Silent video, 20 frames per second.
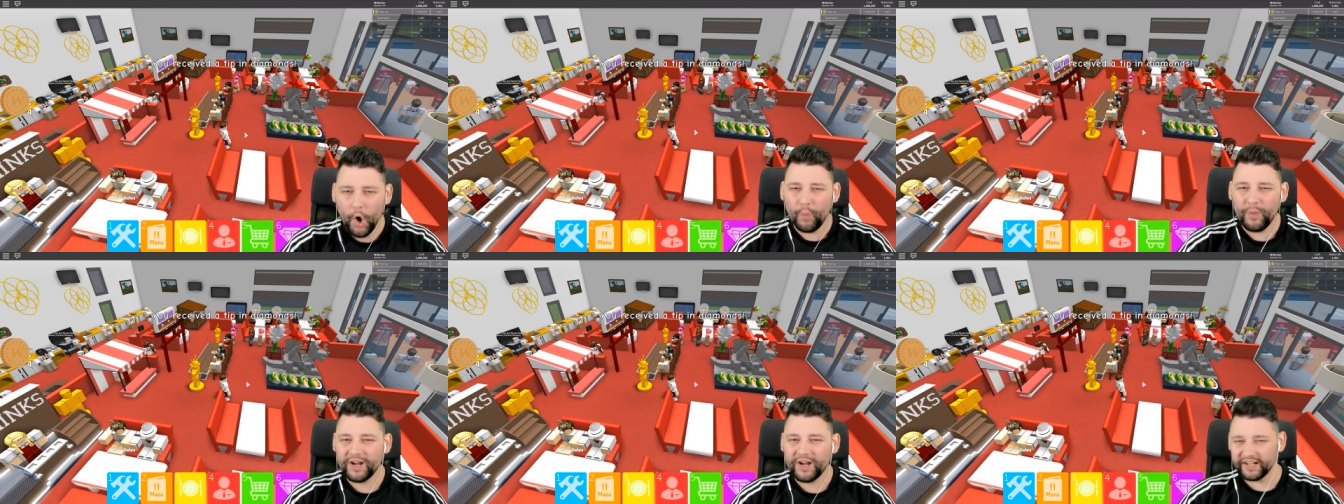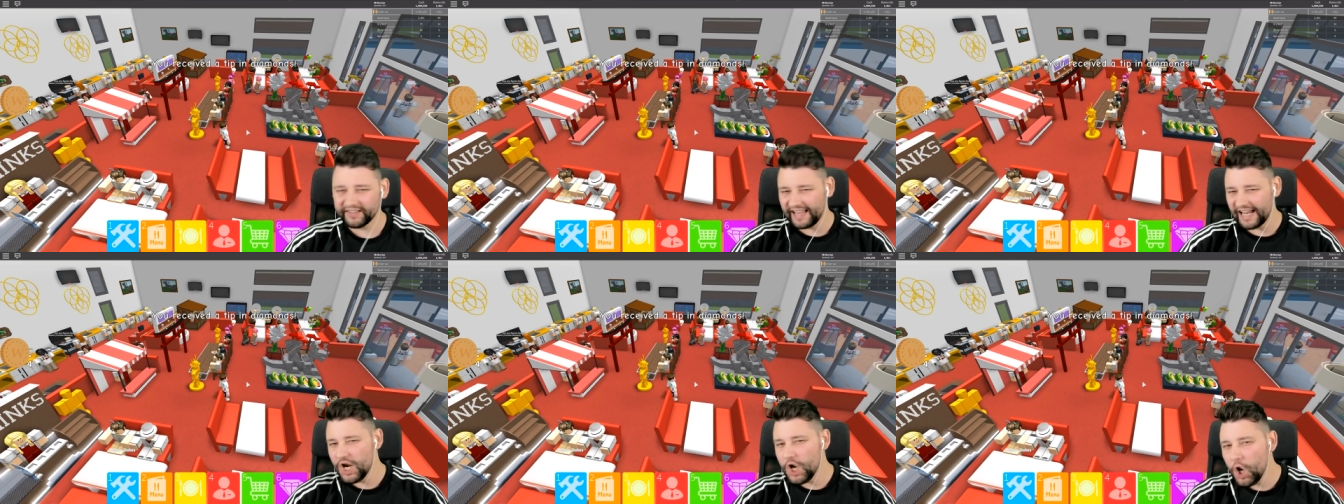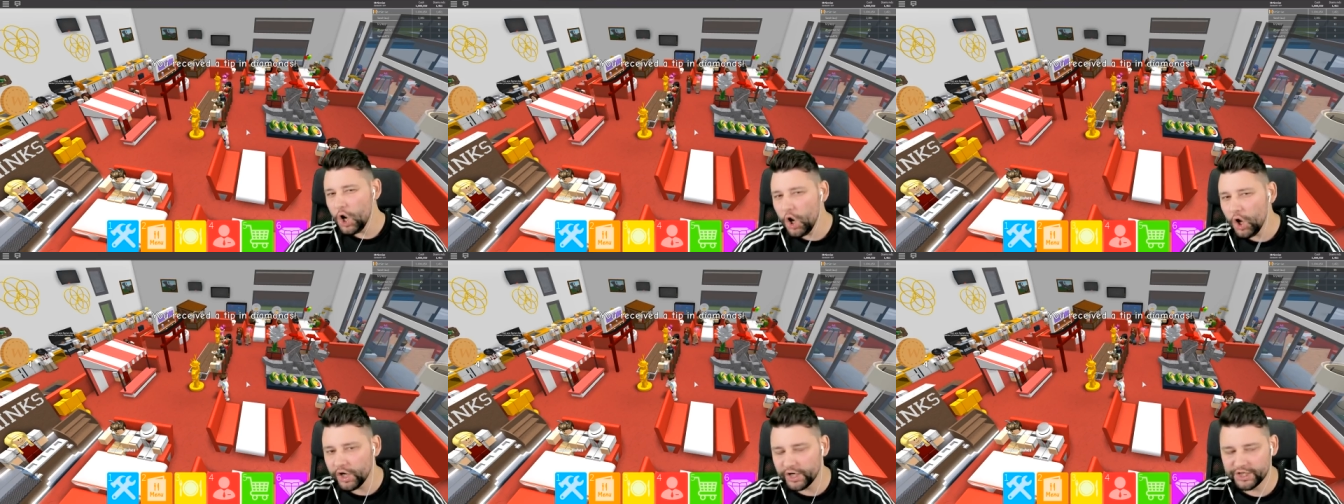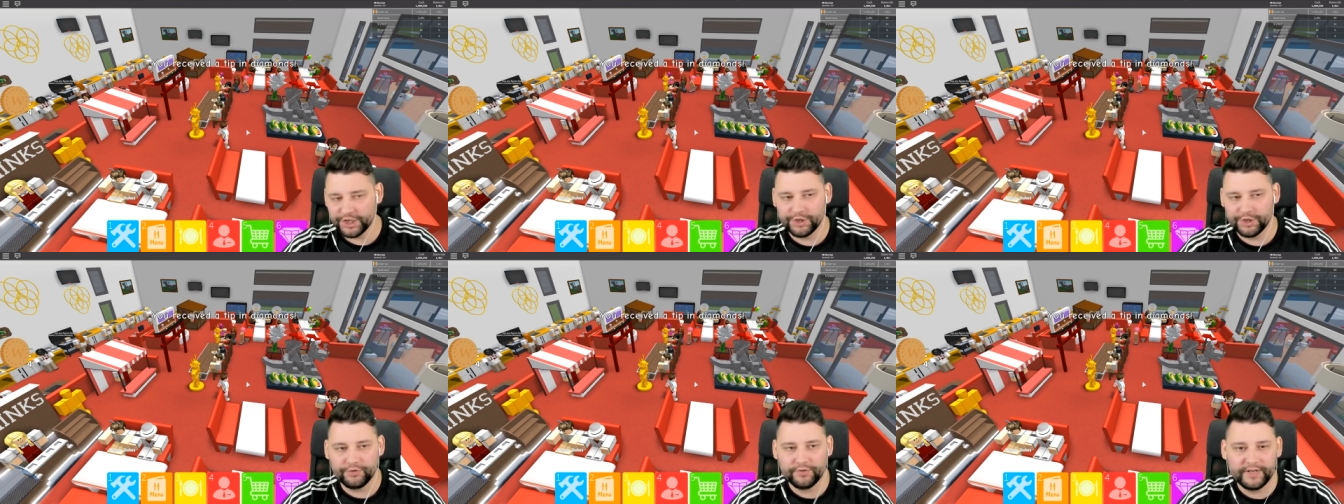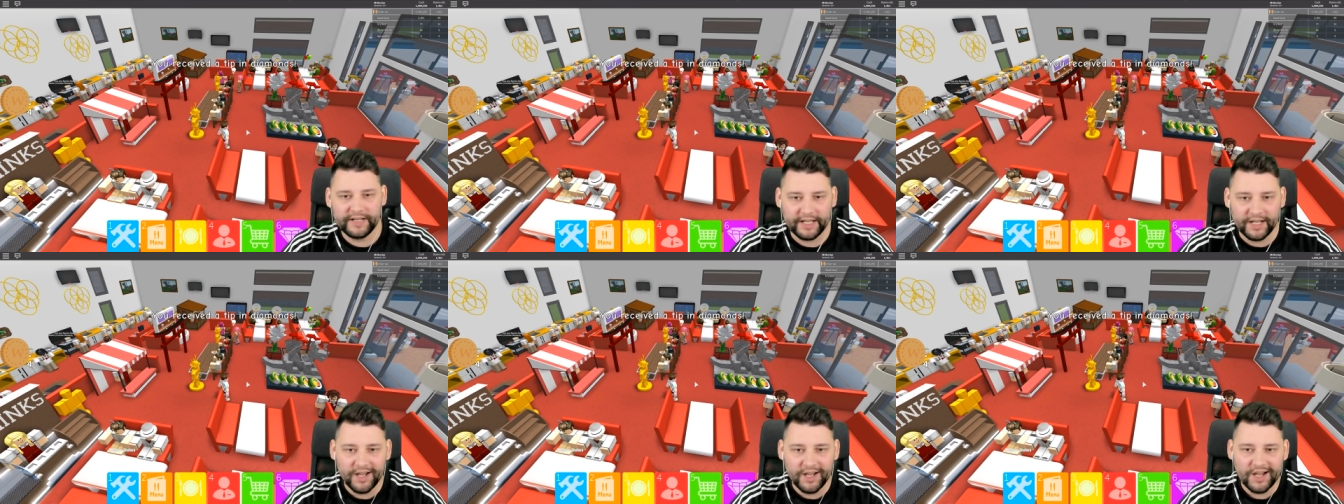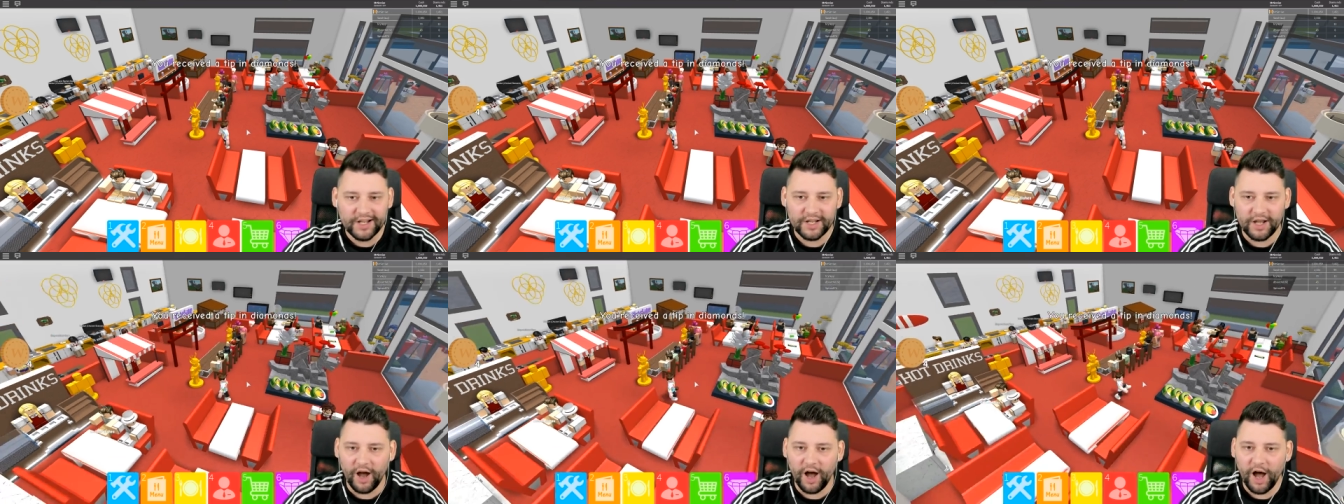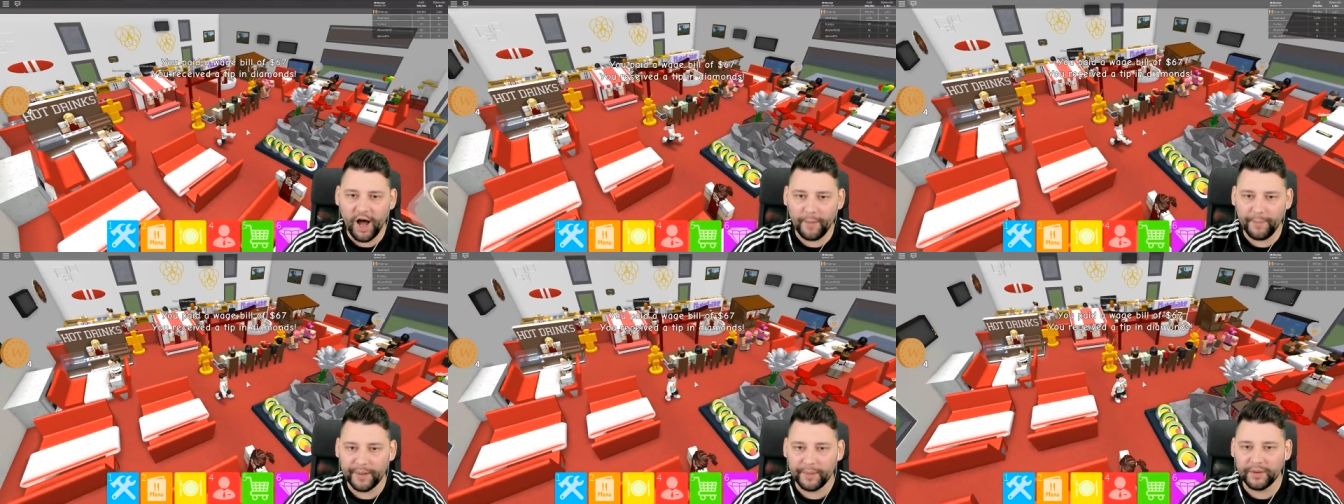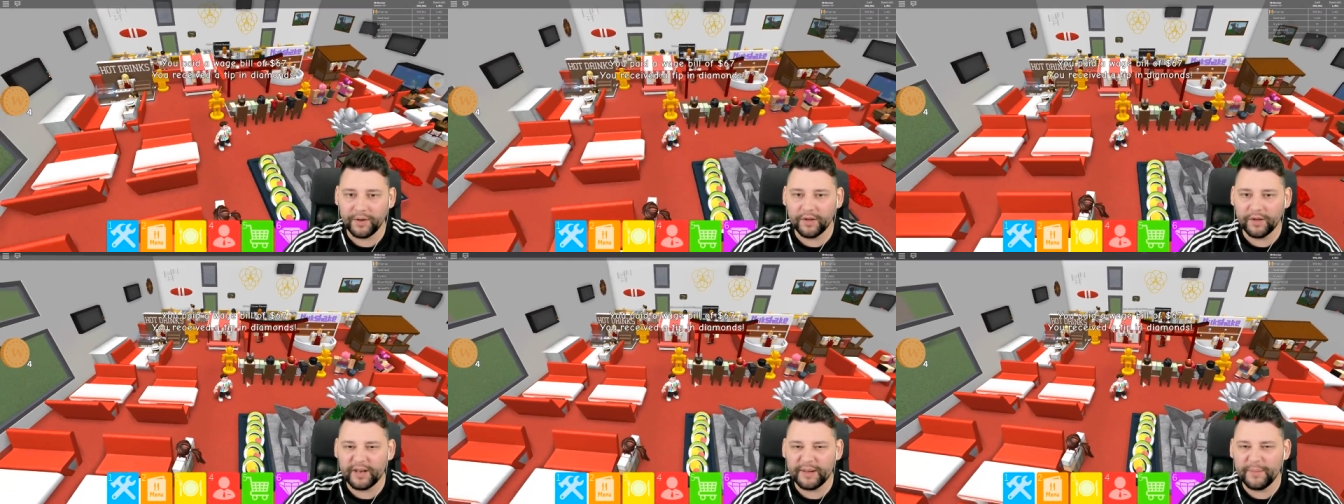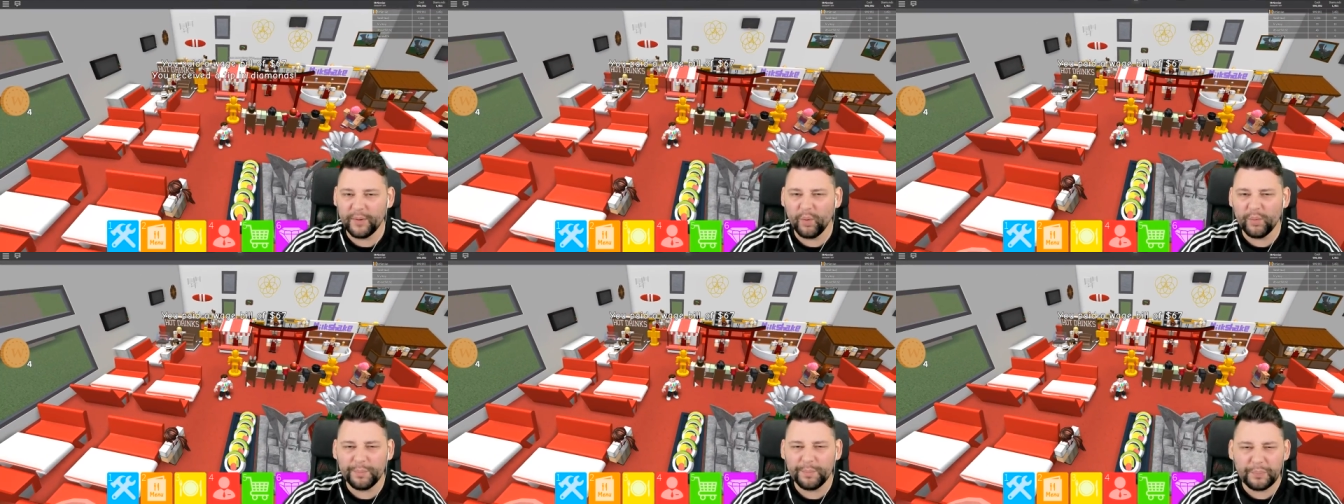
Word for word: We got that luxury carpet. We got them